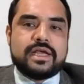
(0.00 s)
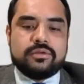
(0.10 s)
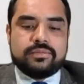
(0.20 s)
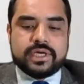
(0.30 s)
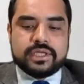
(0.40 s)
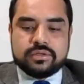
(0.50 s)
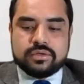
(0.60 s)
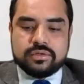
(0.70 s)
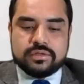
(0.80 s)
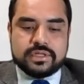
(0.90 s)
And
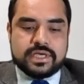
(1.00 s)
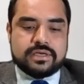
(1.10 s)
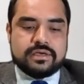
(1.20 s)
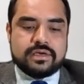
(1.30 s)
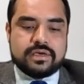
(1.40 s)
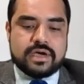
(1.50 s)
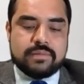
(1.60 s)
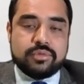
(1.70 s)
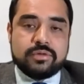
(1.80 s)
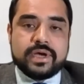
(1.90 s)
also we can
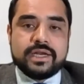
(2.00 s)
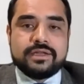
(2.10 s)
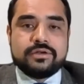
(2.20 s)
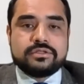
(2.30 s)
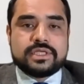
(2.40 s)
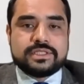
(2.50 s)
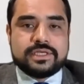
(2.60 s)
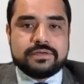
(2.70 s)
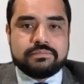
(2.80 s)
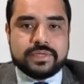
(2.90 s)
see that the
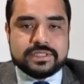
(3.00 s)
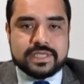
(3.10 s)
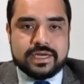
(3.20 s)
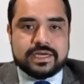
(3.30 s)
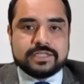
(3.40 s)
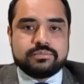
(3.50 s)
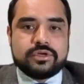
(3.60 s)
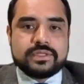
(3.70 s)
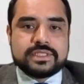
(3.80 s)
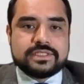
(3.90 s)
object of
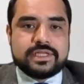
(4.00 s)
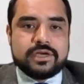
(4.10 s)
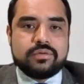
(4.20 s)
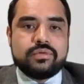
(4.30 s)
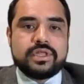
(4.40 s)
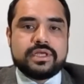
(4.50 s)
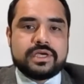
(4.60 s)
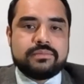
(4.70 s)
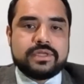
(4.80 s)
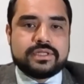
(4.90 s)

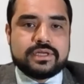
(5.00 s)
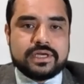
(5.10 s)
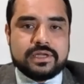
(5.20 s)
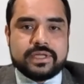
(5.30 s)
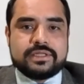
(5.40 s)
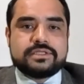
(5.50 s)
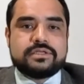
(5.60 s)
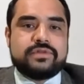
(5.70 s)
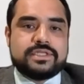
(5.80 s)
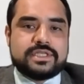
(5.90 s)
proving makes us
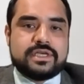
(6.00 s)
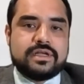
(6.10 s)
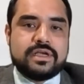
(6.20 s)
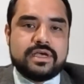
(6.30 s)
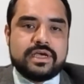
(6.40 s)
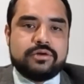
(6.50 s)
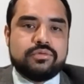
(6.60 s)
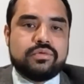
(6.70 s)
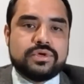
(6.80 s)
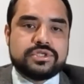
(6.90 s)
think about
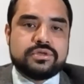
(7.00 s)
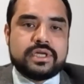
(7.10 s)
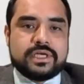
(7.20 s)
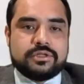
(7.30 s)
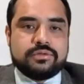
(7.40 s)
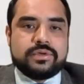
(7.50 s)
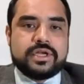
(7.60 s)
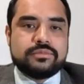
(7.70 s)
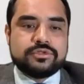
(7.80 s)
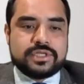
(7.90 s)
the
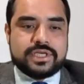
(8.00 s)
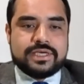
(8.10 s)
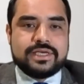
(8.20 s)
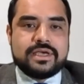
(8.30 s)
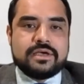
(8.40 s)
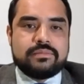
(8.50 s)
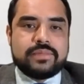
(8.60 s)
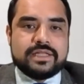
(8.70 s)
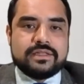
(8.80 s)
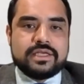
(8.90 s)
legally
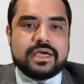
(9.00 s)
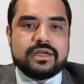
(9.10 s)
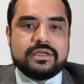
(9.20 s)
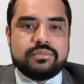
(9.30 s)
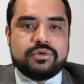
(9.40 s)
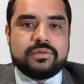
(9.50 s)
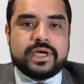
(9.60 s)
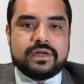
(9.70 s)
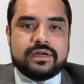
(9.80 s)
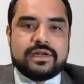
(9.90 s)
relevant proofs
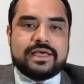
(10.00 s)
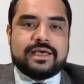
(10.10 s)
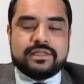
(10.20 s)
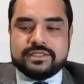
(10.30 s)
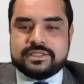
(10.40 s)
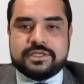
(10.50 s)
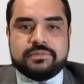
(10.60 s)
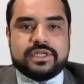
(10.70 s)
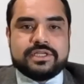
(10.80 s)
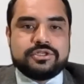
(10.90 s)
in a trial
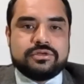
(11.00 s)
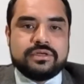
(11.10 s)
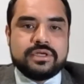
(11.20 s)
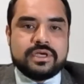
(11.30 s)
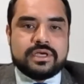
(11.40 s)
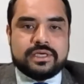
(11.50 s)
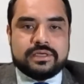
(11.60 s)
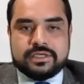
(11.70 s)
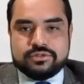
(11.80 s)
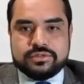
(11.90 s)
where we have to
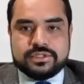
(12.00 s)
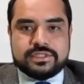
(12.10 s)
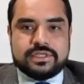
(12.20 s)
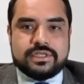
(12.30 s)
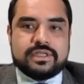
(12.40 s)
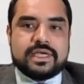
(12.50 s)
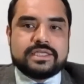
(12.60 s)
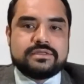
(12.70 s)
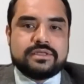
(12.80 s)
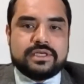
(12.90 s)
prove
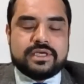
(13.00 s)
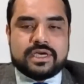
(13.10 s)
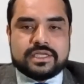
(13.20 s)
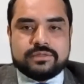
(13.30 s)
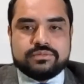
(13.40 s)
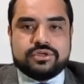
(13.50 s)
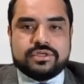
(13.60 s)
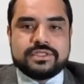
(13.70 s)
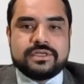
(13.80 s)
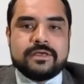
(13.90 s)
discrimination
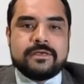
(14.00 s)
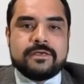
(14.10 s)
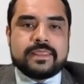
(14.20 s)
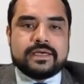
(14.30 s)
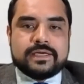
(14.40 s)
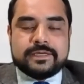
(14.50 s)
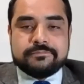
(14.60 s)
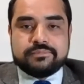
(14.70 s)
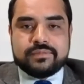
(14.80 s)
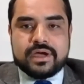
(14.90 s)
in its
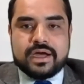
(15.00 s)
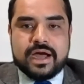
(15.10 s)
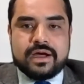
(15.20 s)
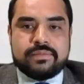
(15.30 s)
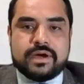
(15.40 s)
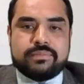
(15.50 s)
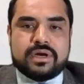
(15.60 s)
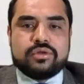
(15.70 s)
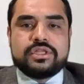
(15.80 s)
different forms.